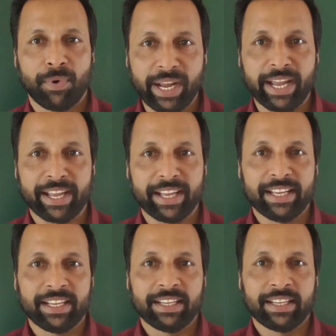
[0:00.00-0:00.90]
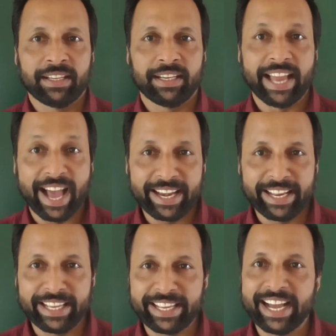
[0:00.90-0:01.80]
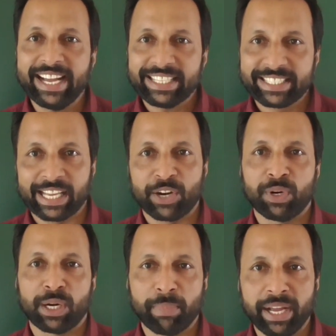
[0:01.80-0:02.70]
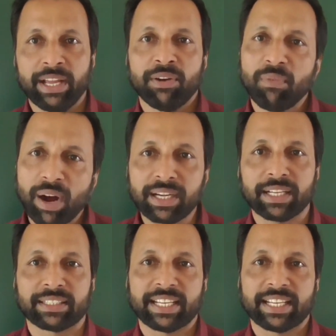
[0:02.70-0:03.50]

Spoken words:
Okay, land area surrounded by water.